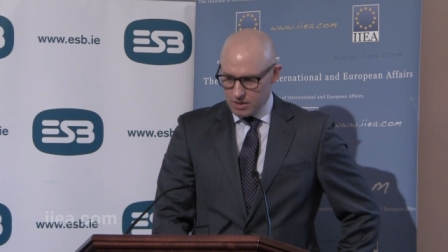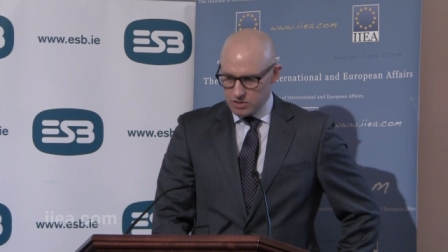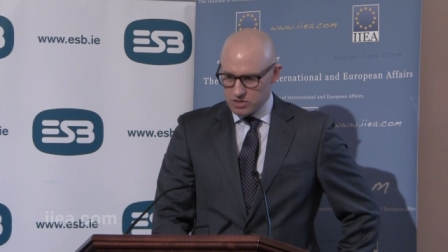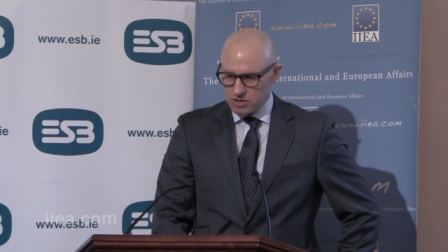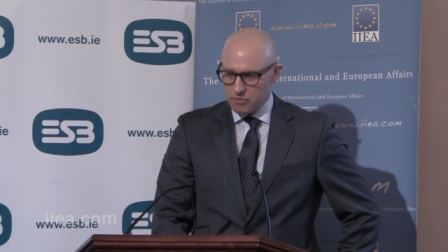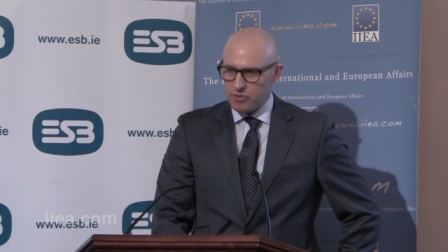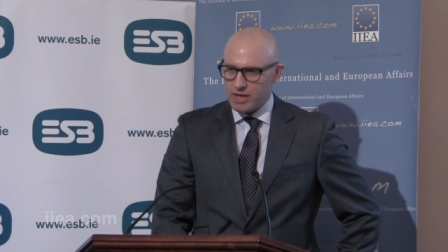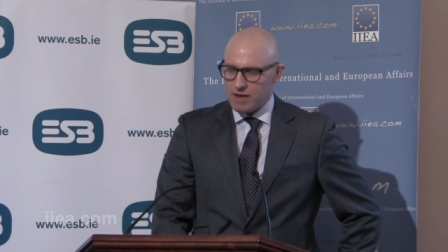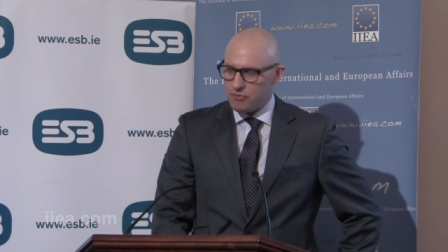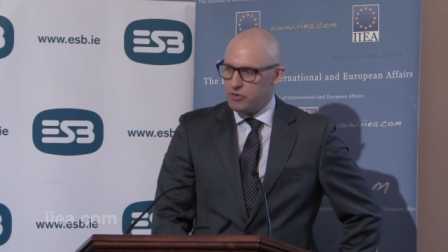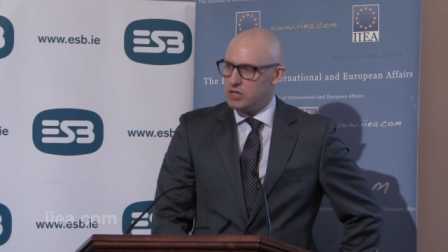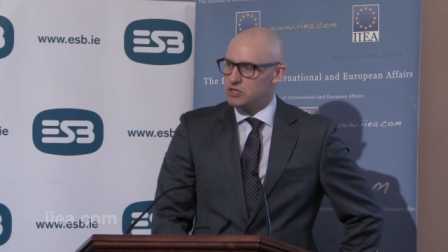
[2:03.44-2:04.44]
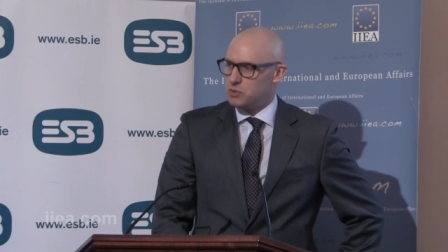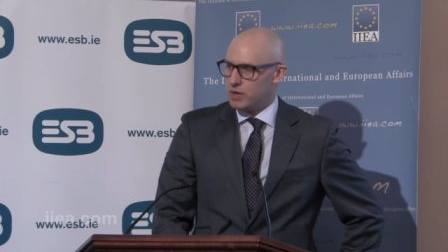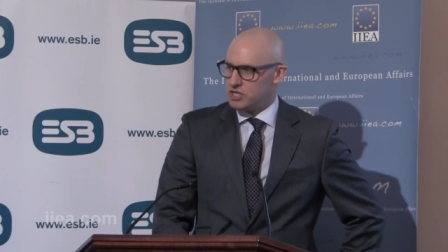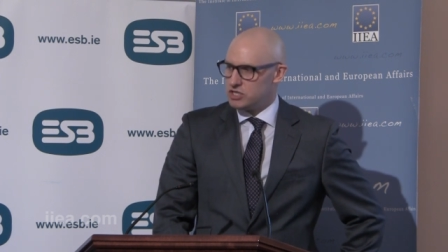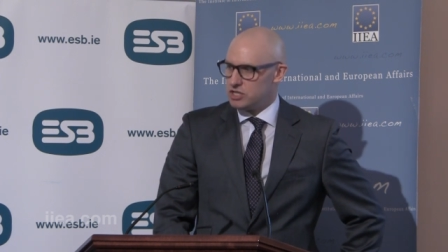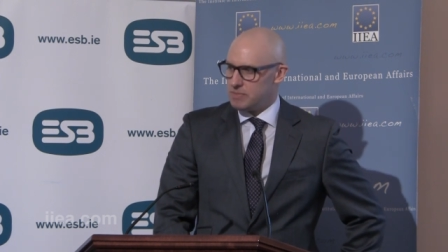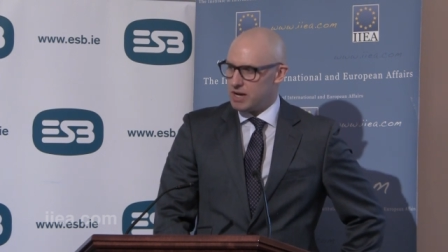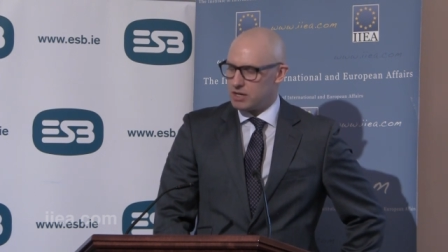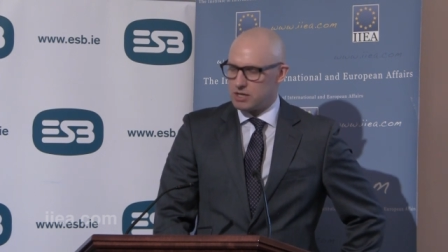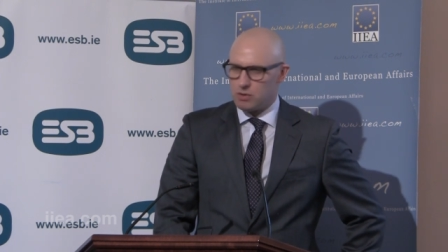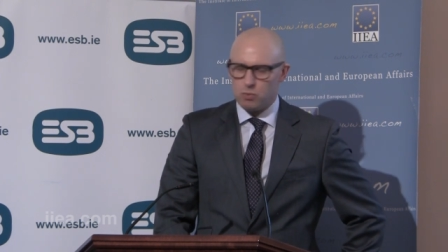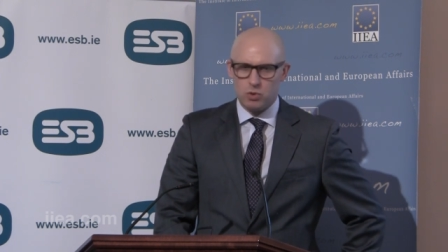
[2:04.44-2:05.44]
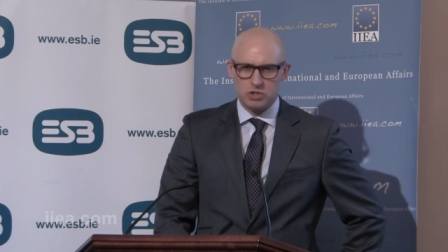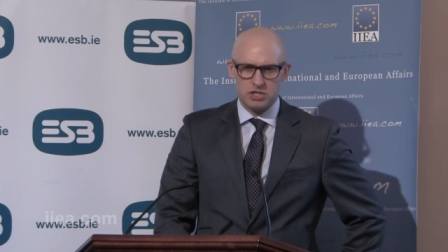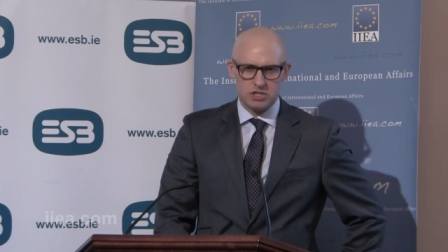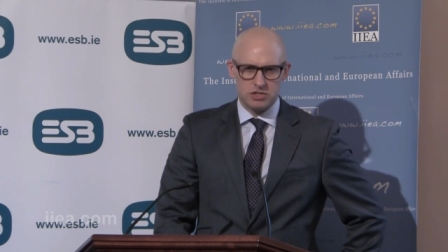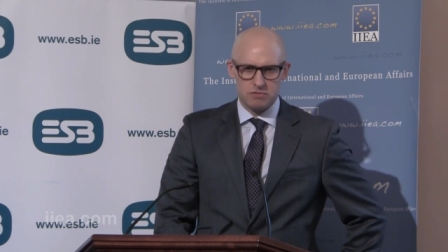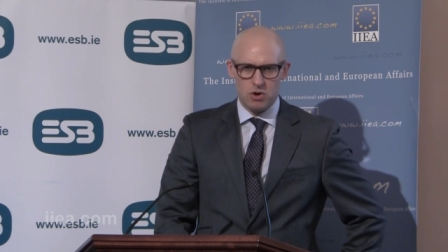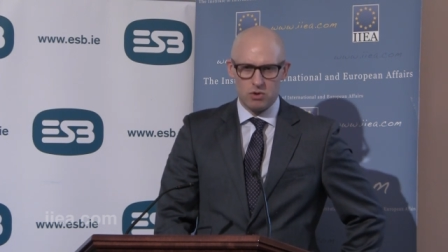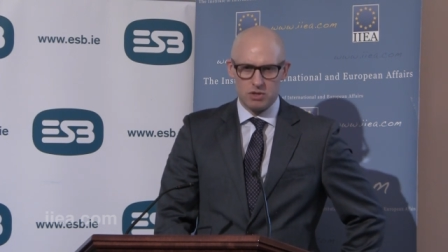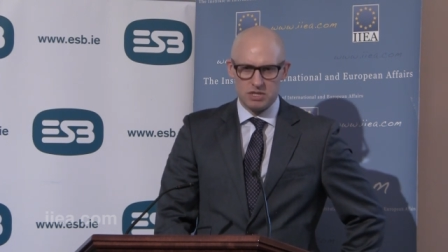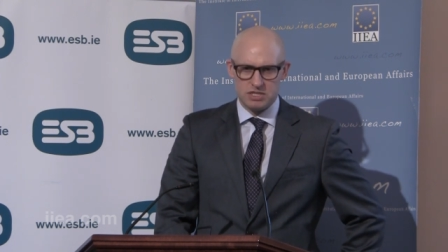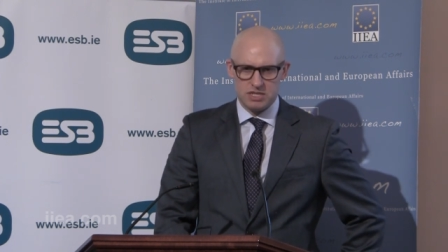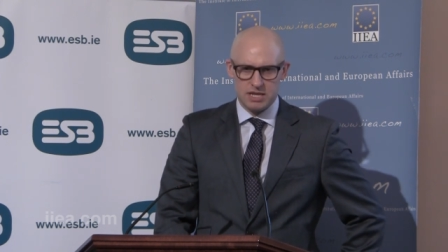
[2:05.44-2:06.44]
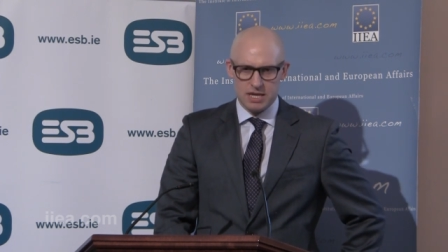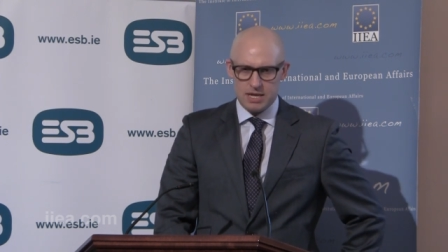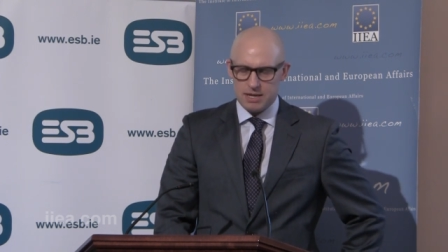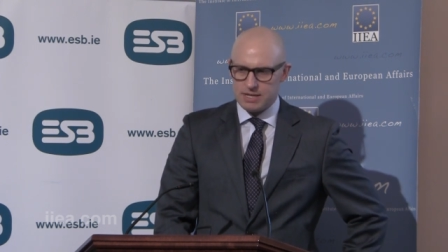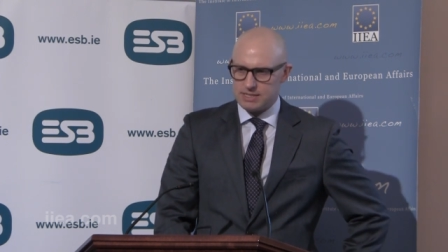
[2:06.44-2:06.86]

so the, that first question about kind of what is the role of the city,